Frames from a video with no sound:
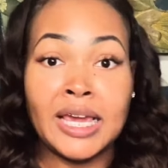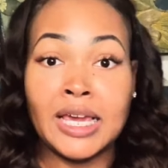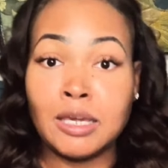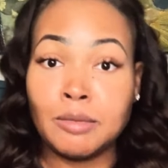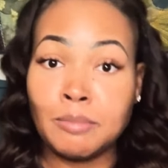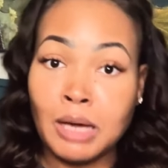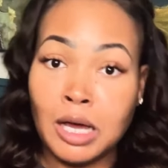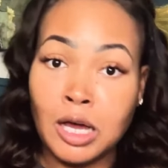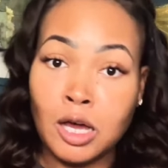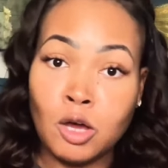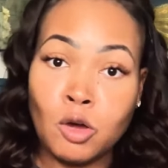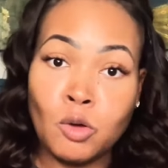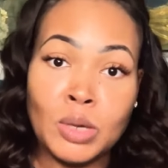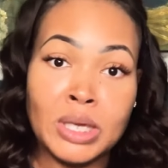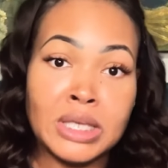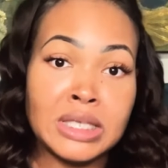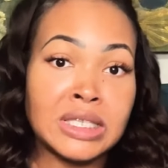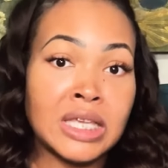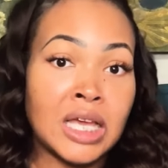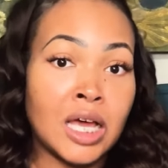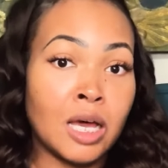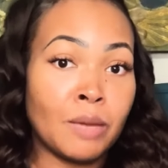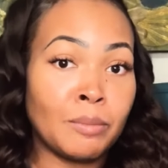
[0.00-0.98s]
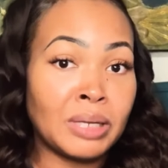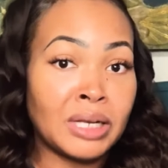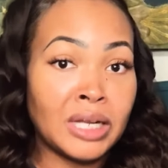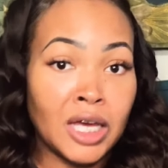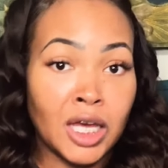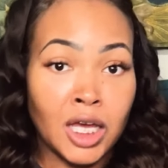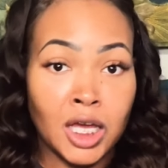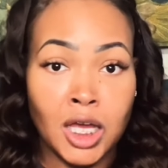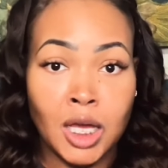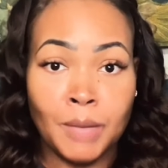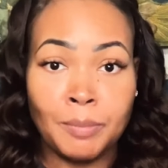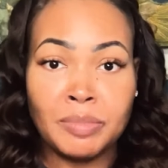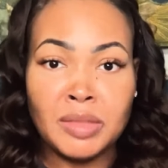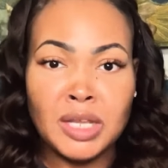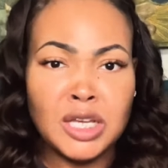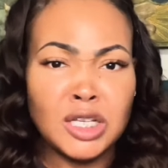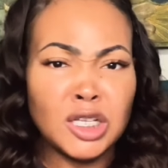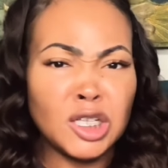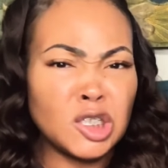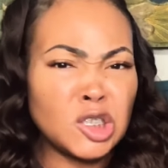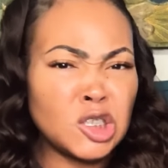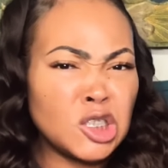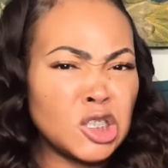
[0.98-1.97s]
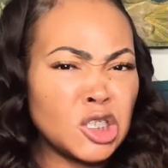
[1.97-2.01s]
Hemo is coming up
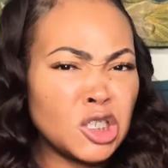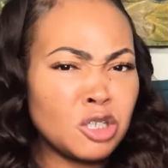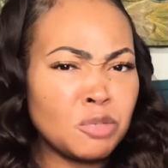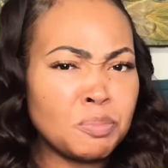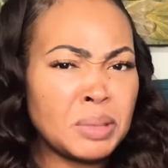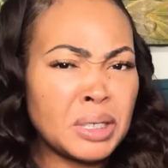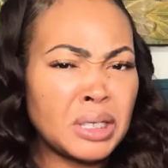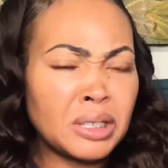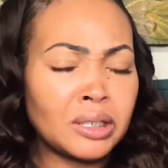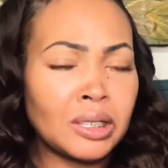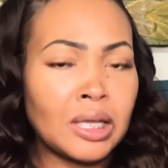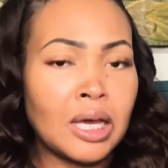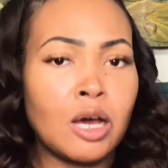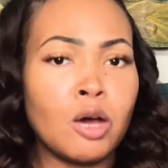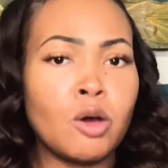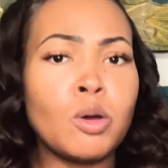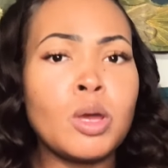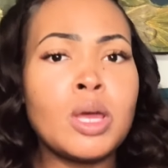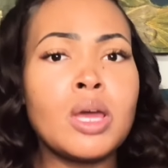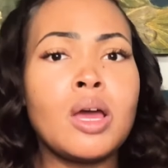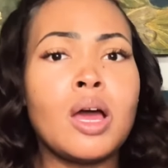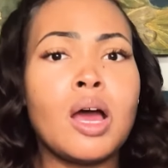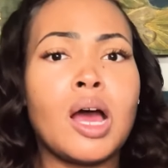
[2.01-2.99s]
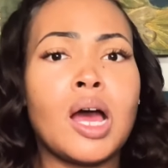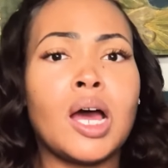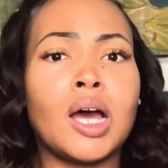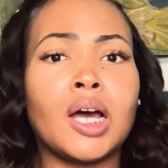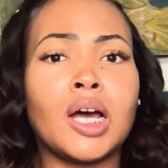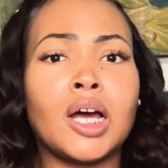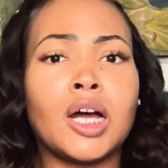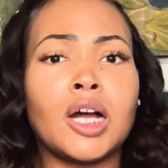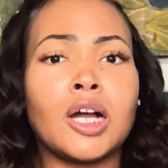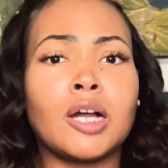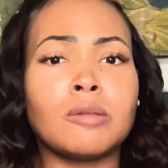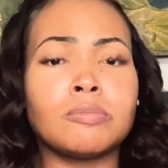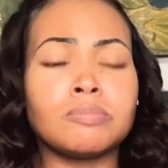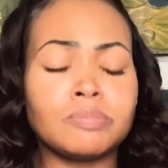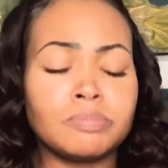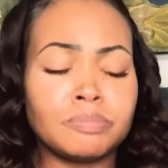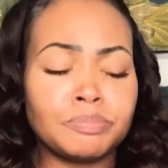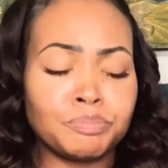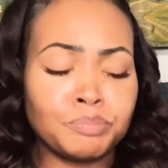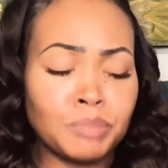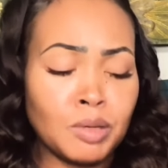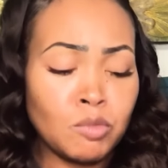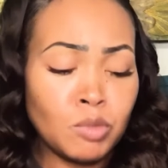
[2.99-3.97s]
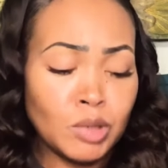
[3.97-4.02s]
a little bit low.
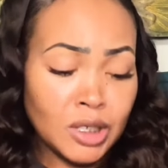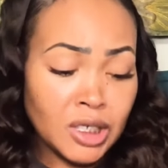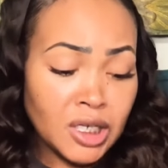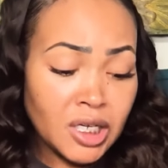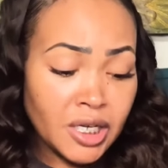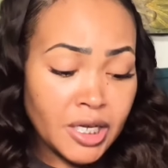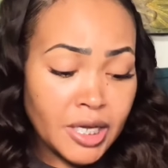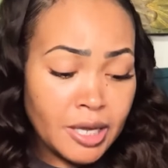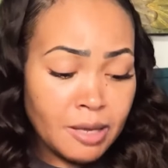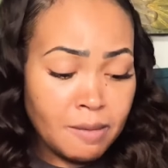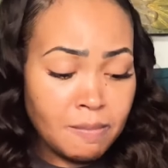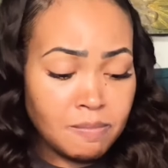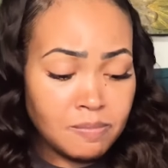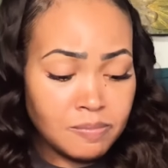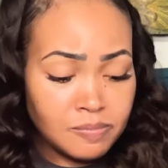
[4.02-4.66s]
But we're good.